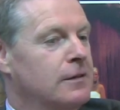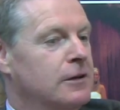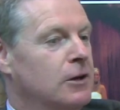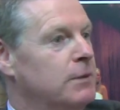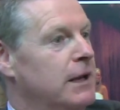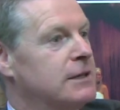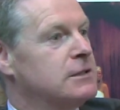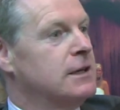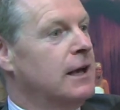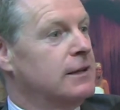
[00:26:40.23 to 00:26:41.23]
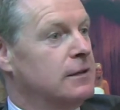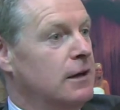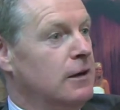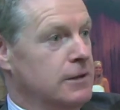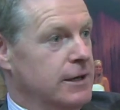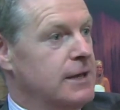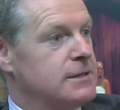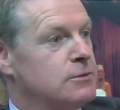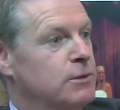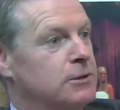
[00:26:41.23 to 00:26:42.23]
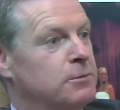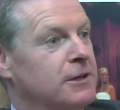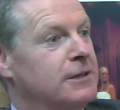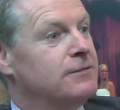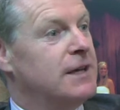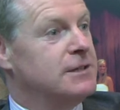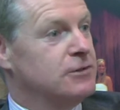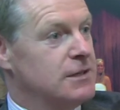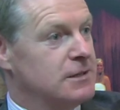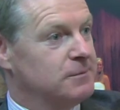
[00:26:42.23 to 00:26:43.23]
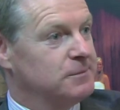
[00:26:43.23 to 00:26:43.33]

the couple actually and all the guests went up and got into fancy dress.